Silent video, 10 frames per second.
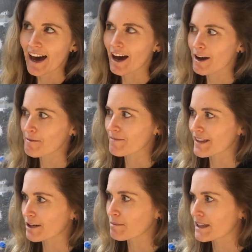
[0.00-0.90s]
Um,
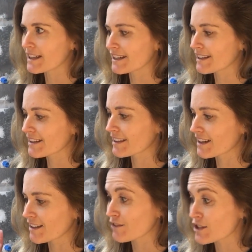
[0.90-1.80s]
that'll be
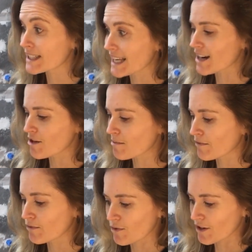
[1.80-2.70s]
the first layer
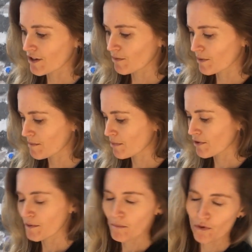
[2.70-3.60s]
before we
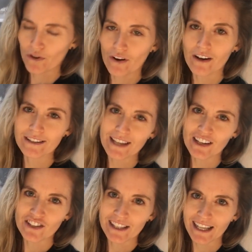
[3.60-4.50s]
put the mortar on to
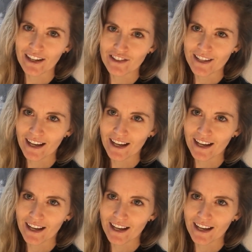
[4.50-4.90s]
actually lay our